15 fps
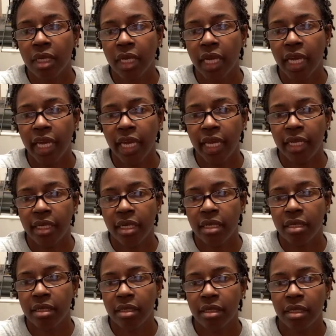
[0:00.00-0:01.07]
and
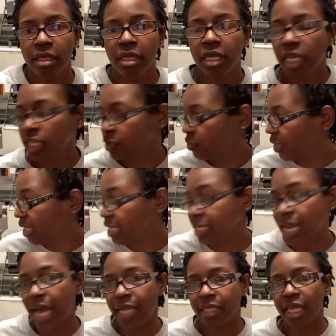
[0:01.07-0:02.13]
it's really
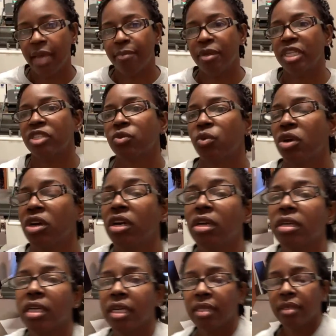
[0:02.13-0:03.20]
not that much work.